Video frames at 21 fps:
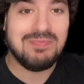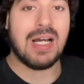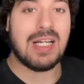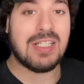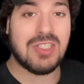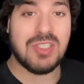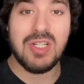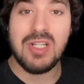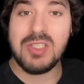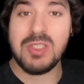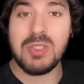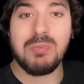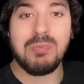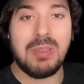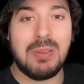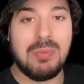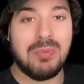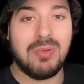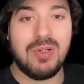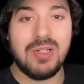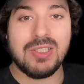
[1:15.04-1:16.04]
I saw some
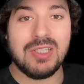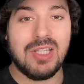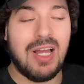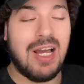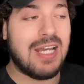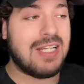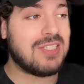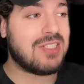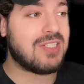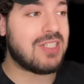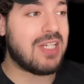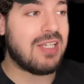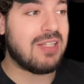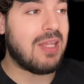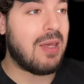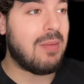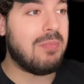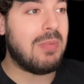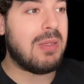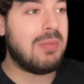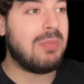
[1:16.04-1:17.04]
people online saying
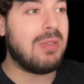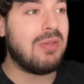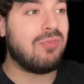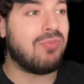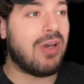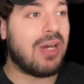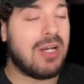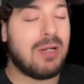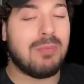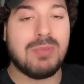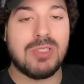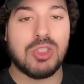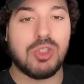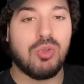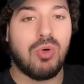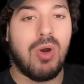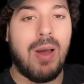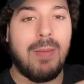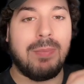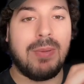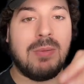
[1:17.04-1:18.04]
that maybe Venom is
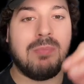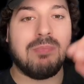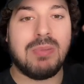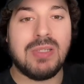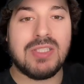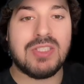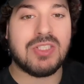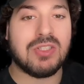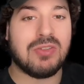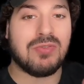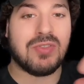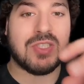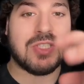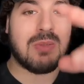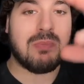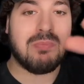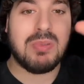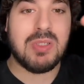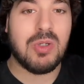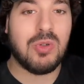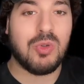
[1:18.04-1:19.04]
dropping bits of
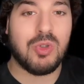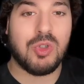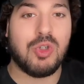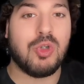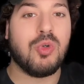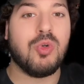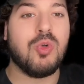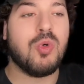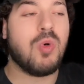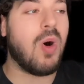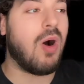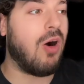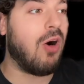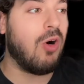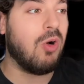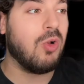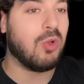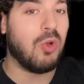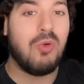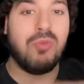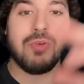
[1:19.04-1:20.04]
symbiote goo
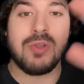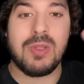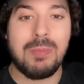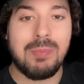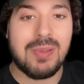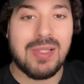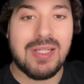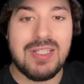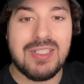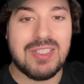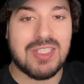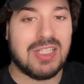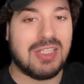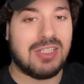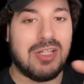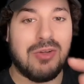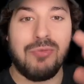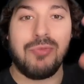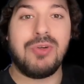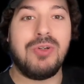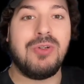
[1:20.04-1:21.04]
all over the place, like
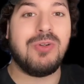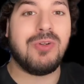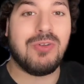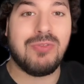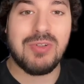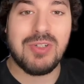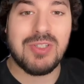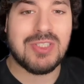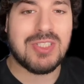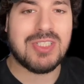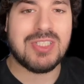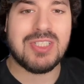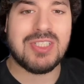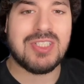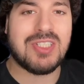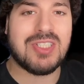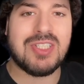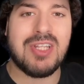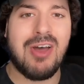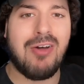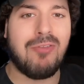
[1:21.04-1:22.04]
different universes and
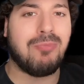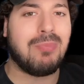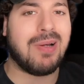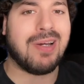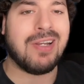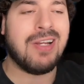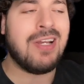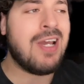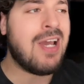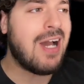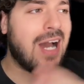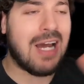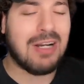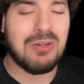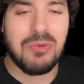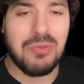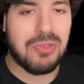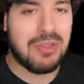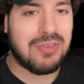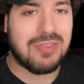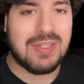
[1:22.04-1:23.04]
stuff, but I
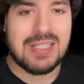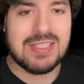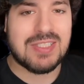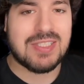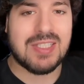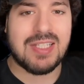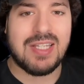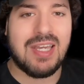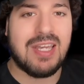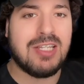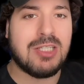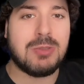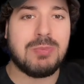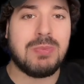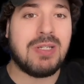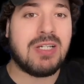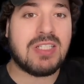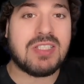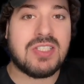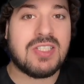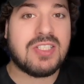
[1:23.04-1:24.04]
don't think that's the case
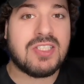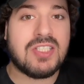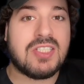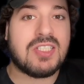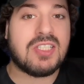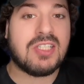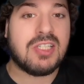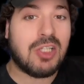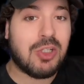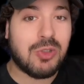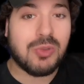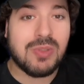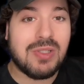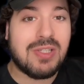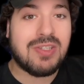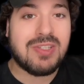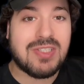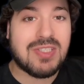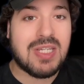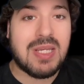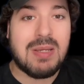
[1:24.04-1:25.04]
because this is literally
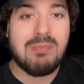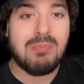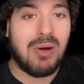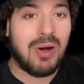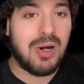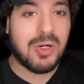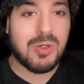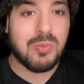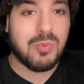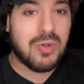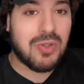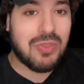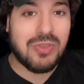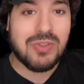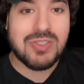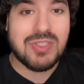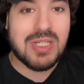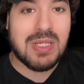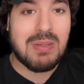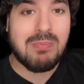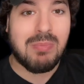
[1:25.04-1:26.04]
the same bar with the
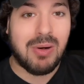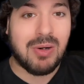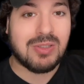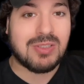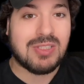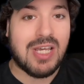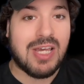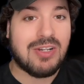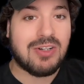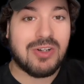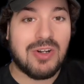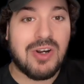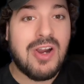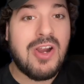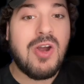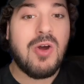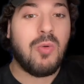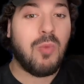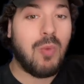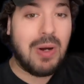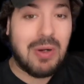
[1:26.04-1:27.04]
same bartender,
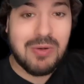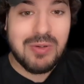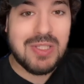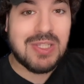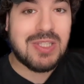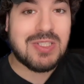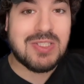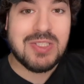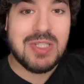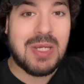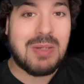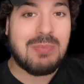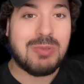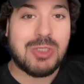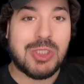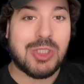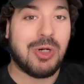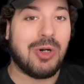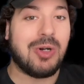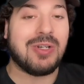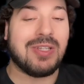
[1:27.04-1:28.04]
wearing the same
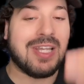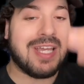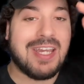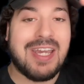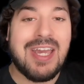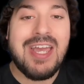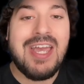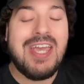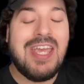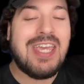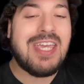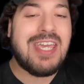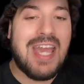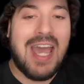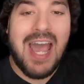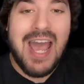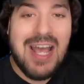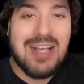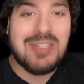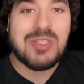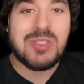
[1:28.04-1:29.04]
shirt. Like, it
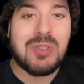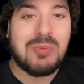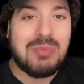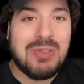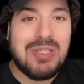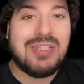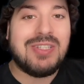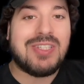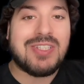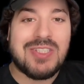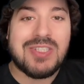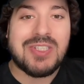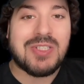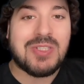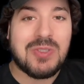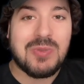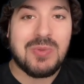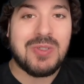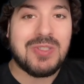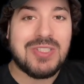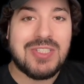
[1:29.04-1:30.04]
has to be the
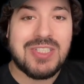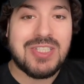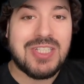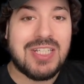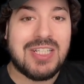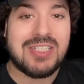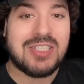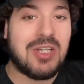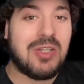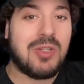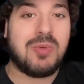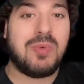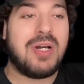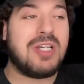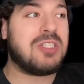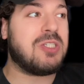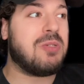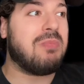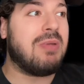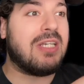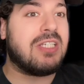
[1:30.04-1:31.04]
616,
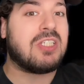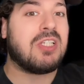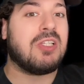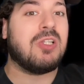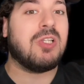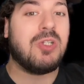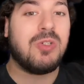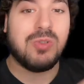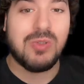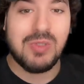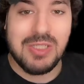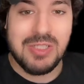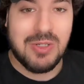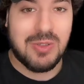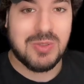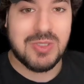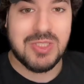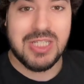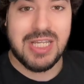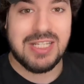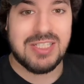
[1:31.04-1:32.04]
otherwise it makes literally no
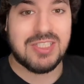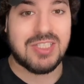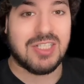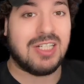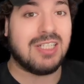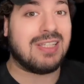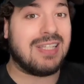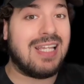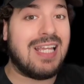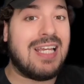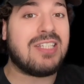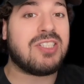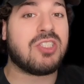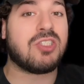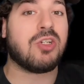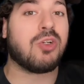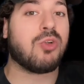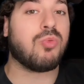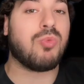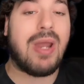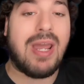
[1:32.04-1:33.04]
sense unless
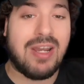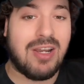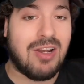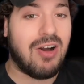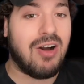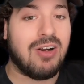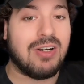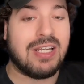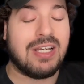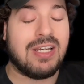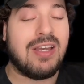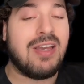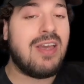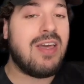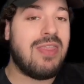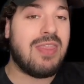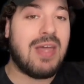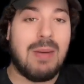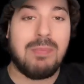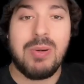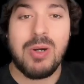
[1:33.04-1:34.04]
they're retconning
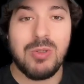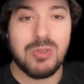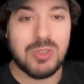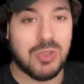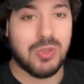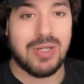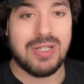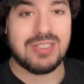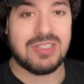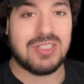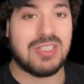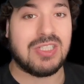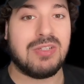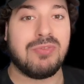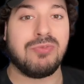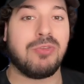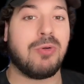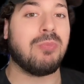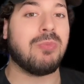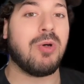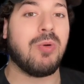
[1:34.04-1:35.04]
that post-credit scene
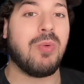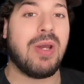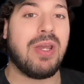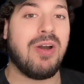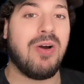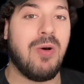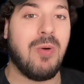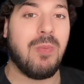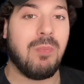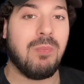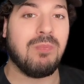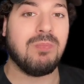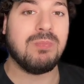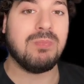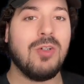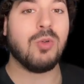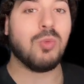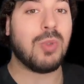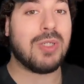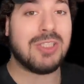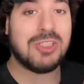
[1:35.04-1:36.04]
from No Way Home.
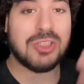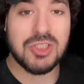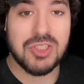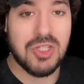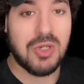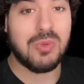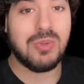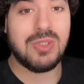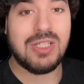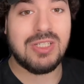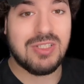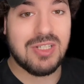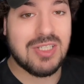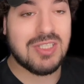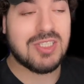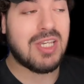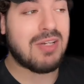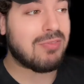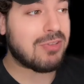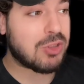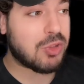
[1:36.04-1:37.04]
Which Sony does
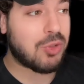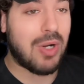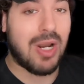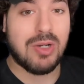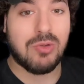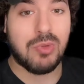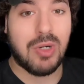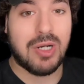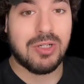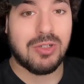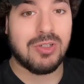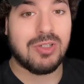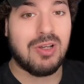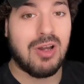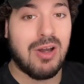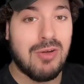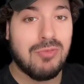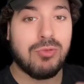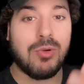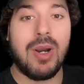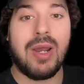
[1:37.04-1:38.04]
have a track record
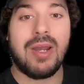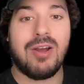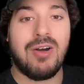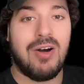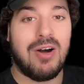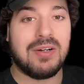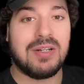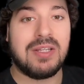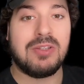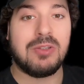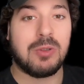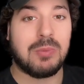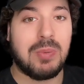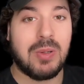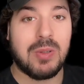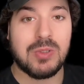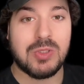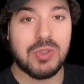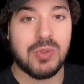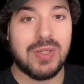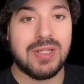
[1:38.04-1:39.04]
of retconning their
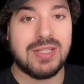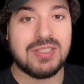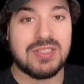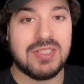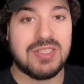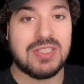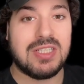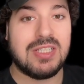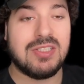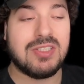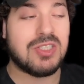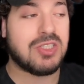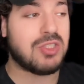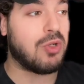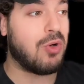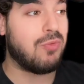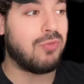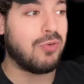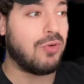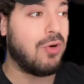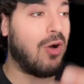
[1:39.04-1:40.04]
post-credit scenes,
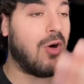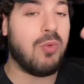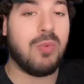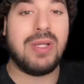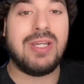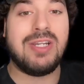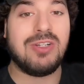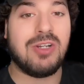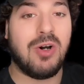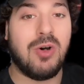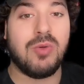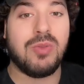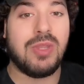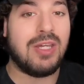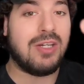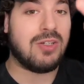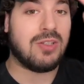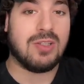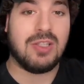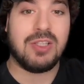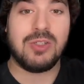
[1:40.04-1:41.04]
so for all we know, they
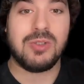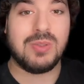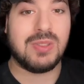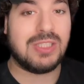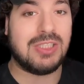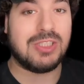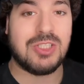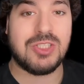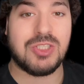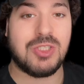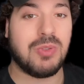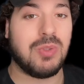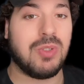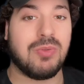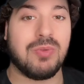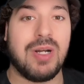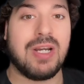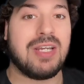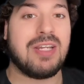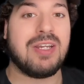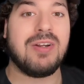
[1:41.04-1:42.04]
could literally just do it
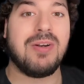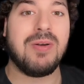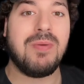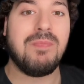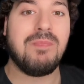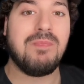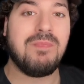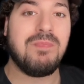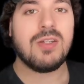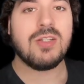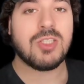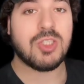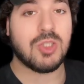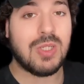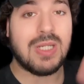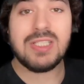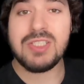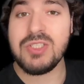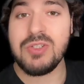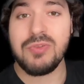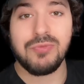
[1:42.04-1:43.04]
right here. So
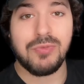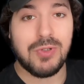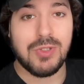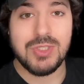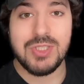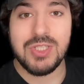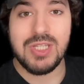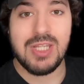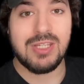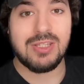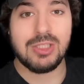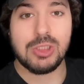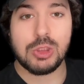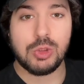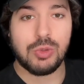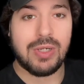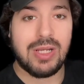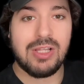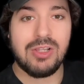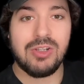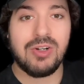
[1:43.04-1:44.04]
that's the first thing in the
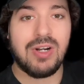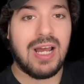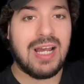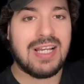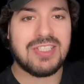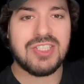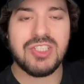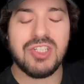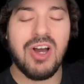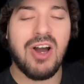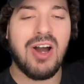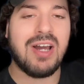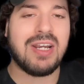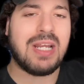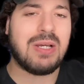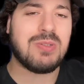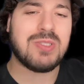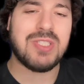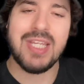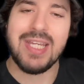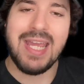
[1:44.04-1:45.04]
trailer I saw, and I
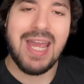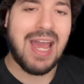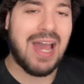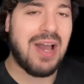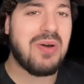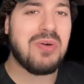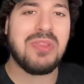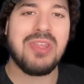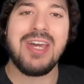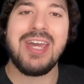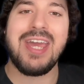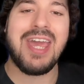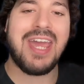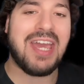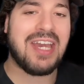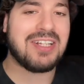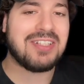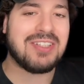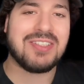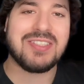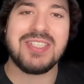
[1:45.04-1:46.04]
was like, how the
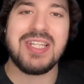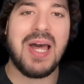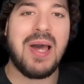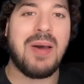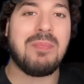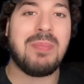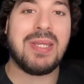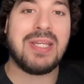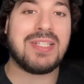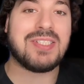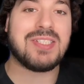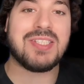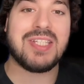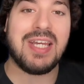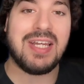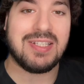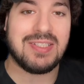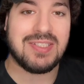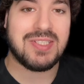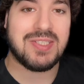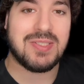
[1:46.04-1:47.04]
heck does that make
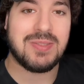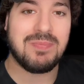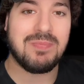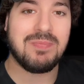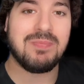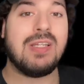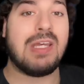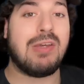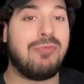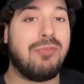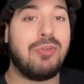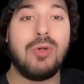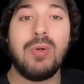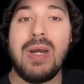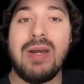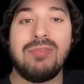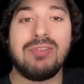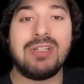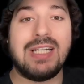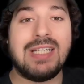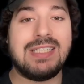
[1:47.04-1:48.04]
sense? If you
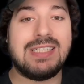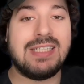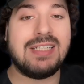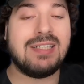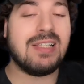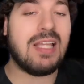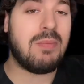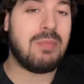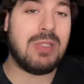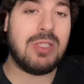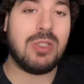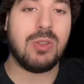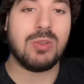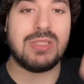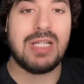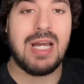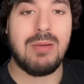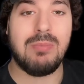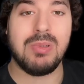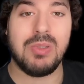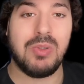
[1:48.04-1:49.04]
have an idea, let me know
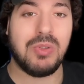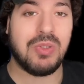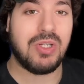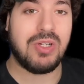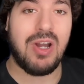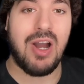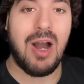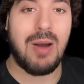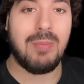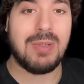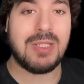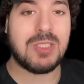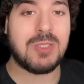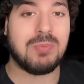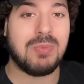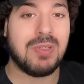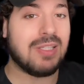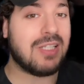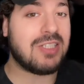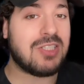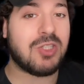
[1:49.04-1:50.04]
down below in the comments,
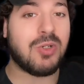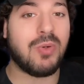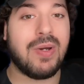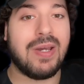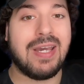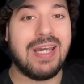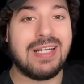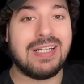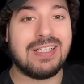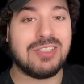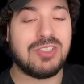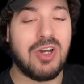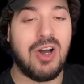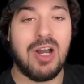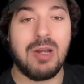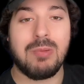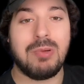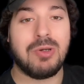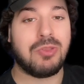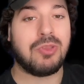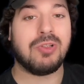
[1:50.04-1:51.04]
but let's go ahead and talk
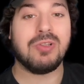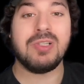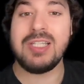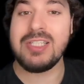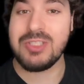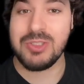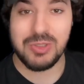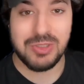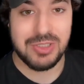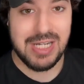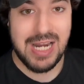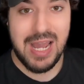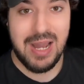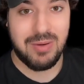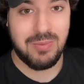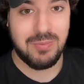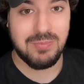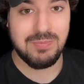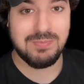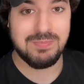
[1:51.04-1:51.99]
about the lizard now.